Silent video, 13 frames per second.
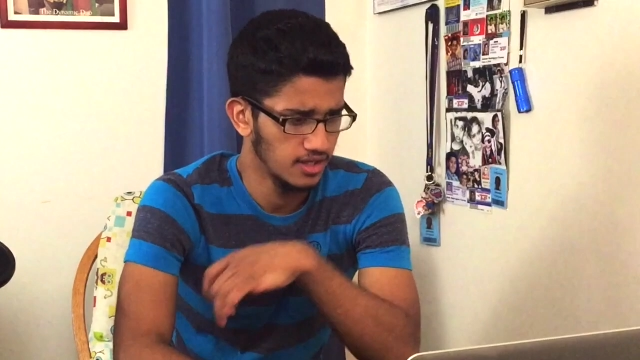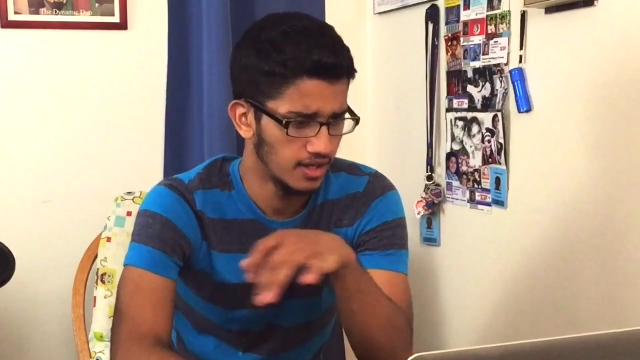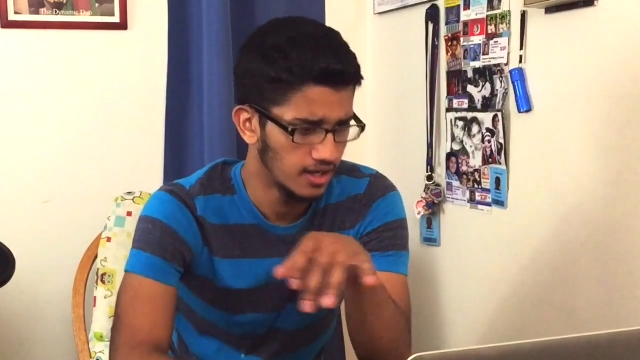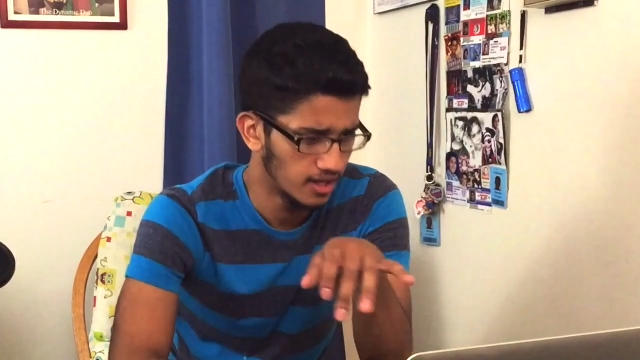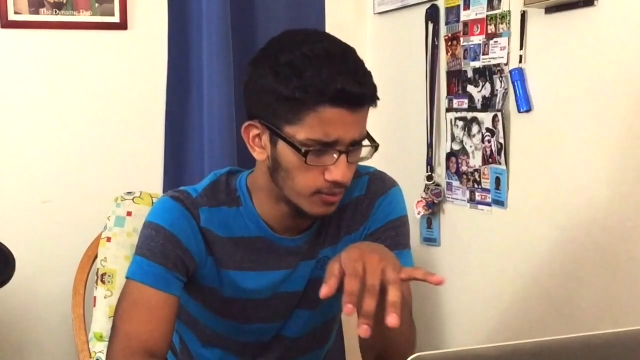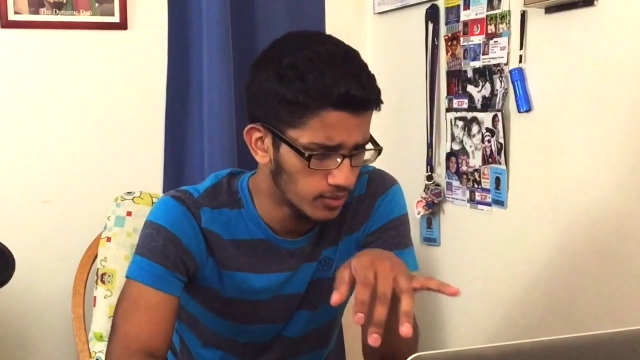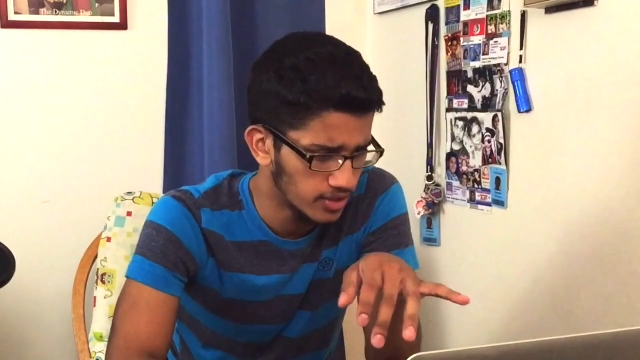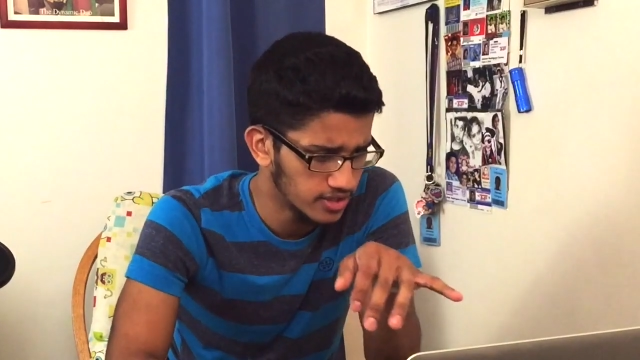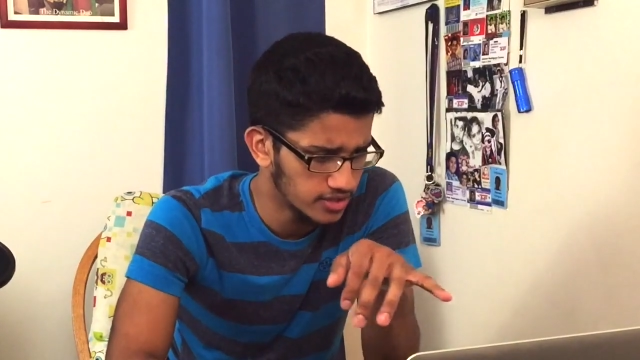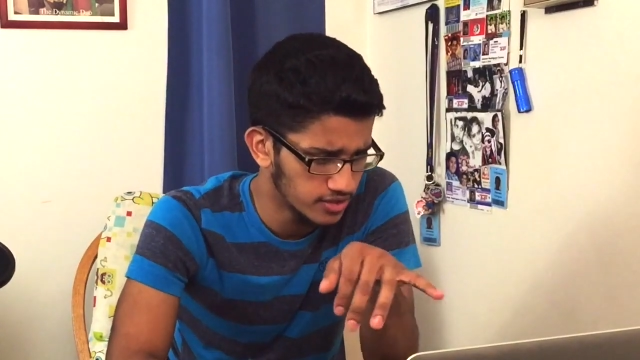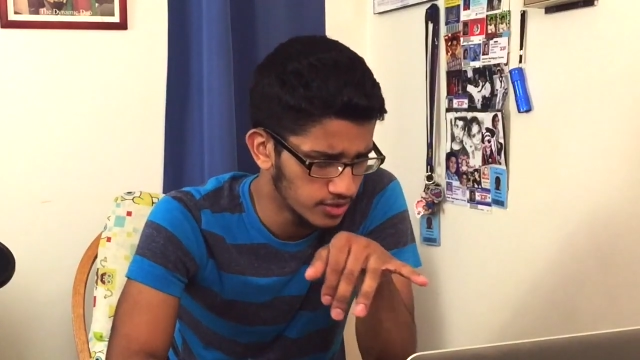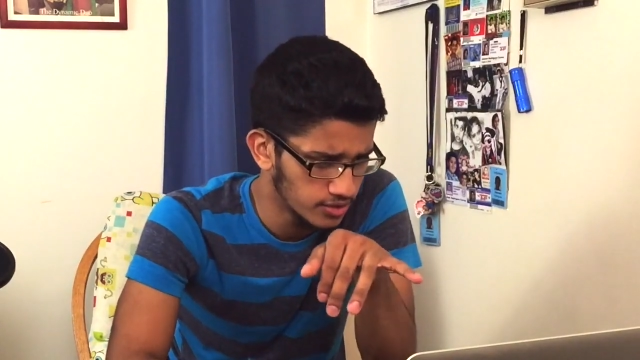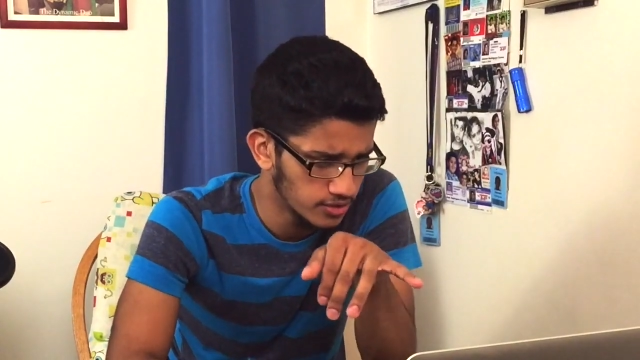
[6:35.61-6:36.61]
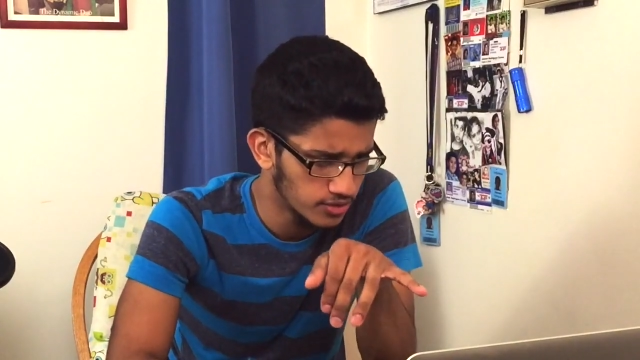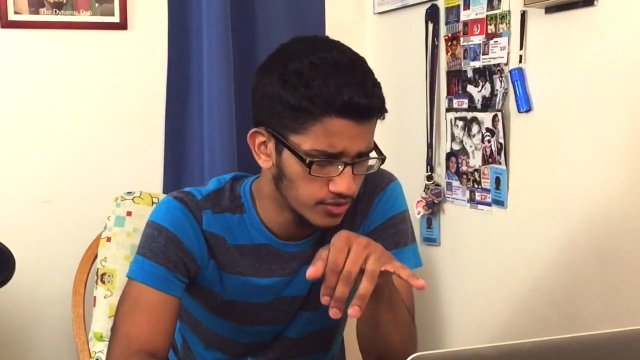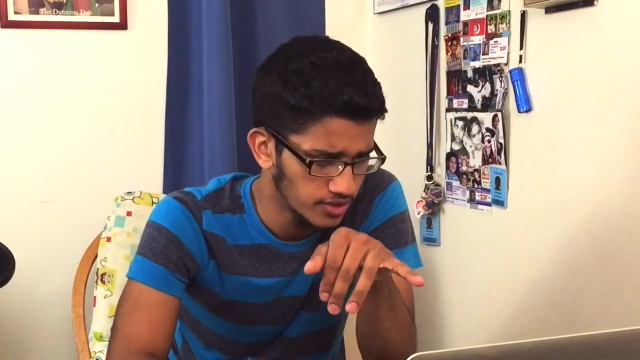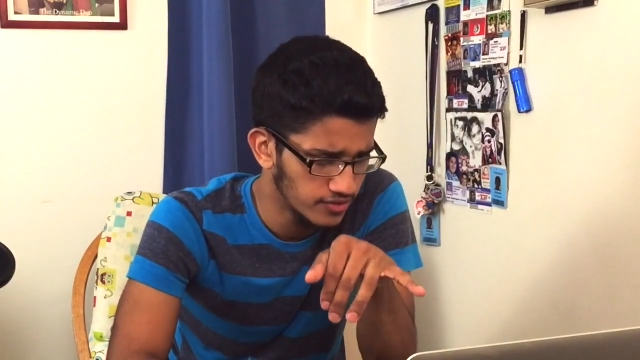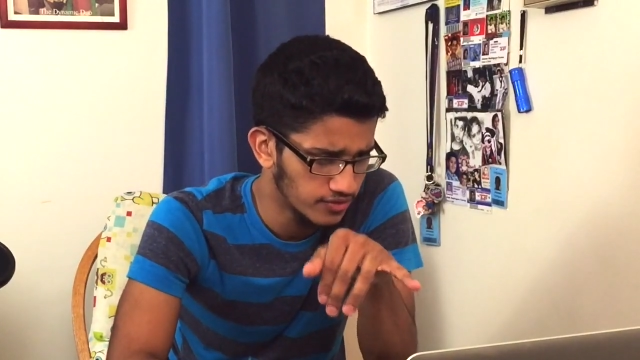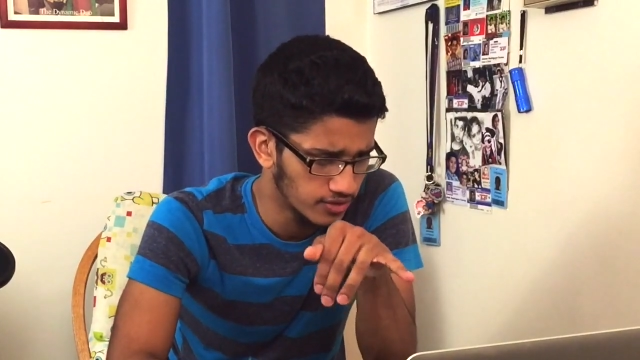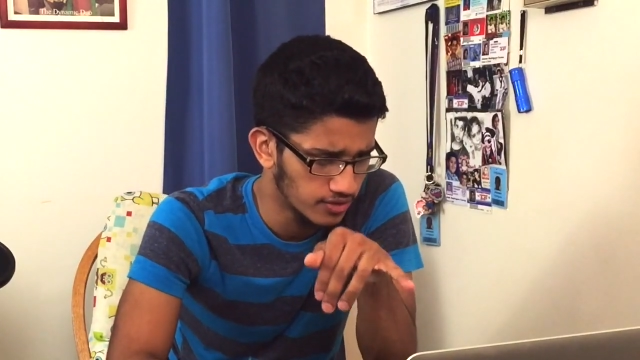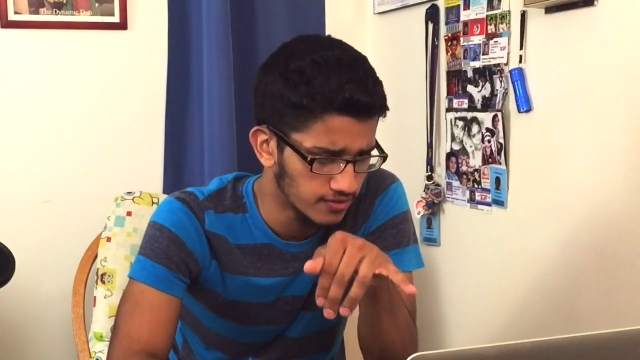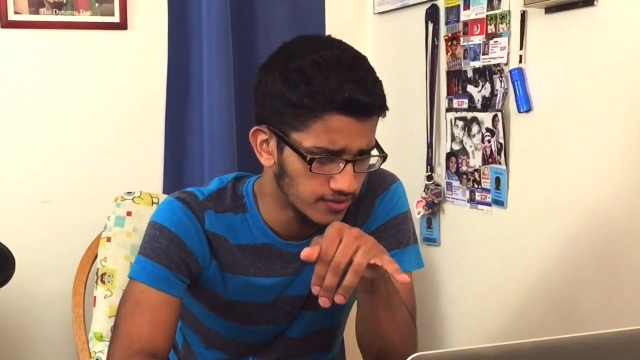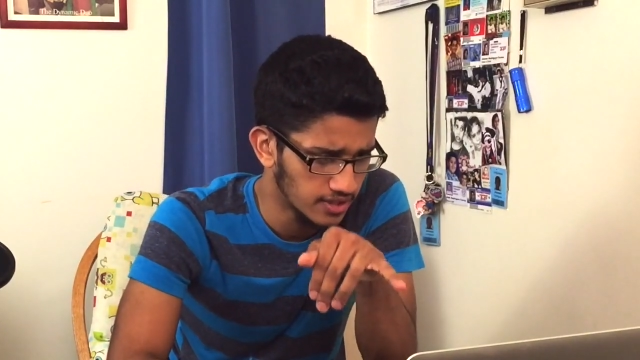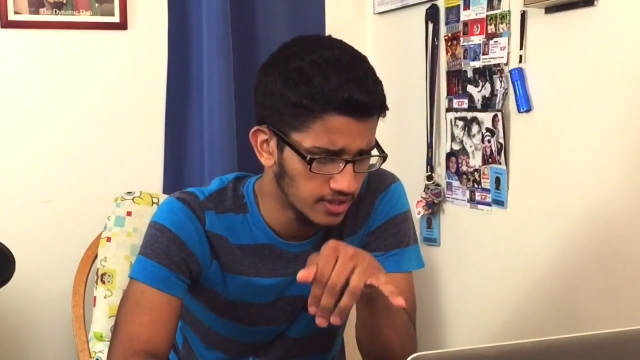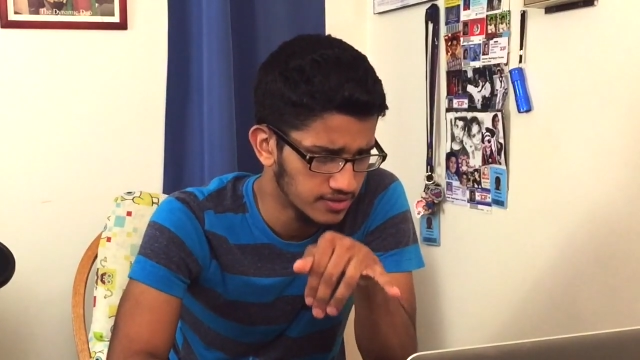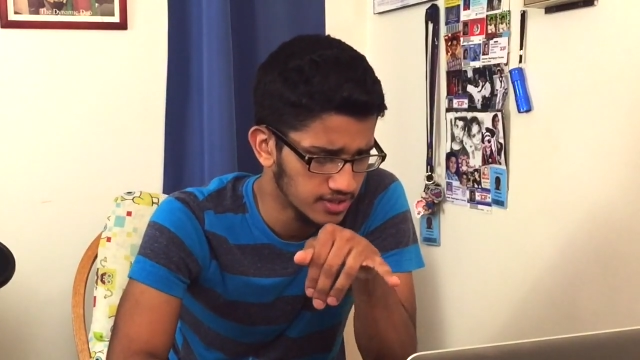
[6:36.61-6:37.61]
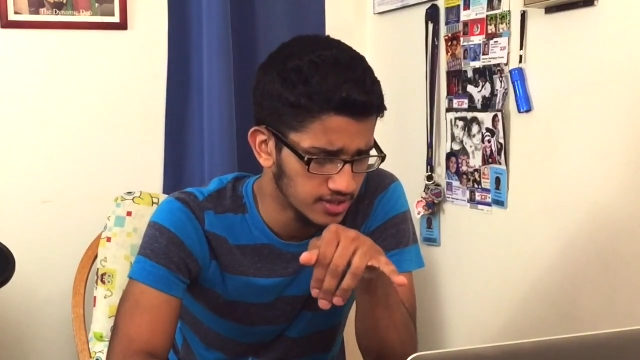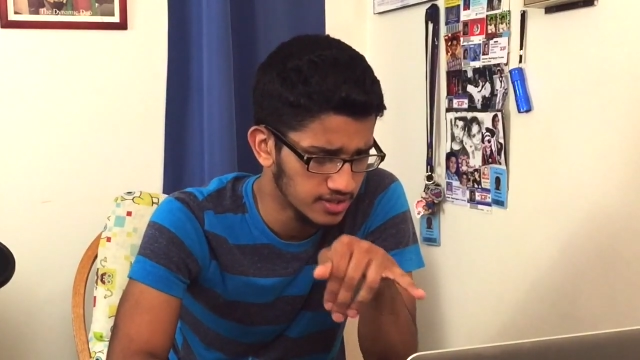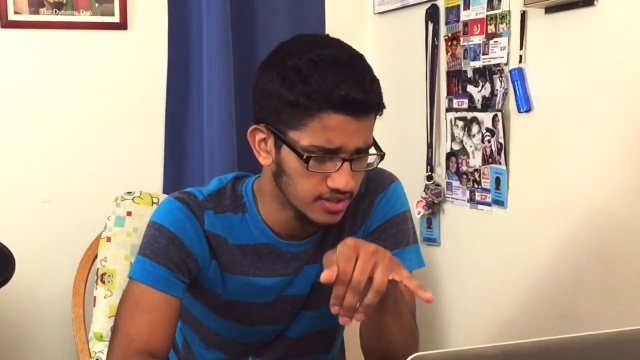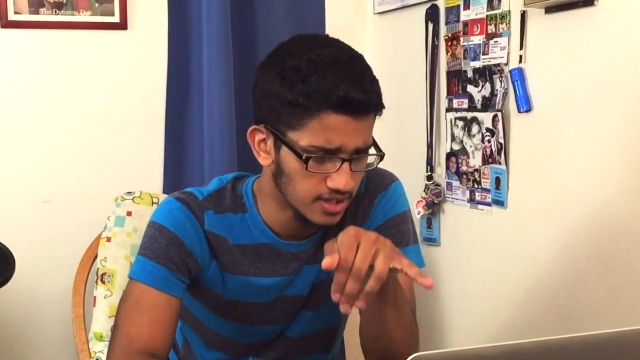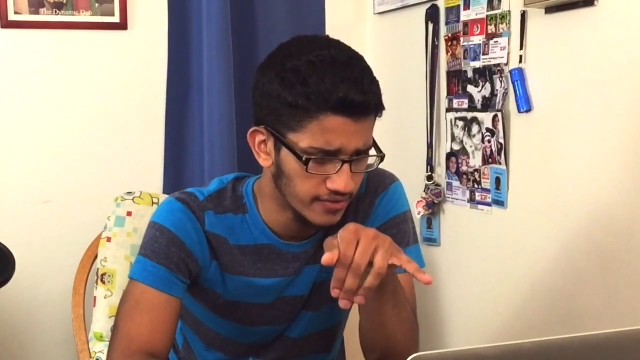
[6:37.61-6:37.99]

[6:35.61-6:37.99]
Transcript: 1, 2, 3, 4, 5, 6,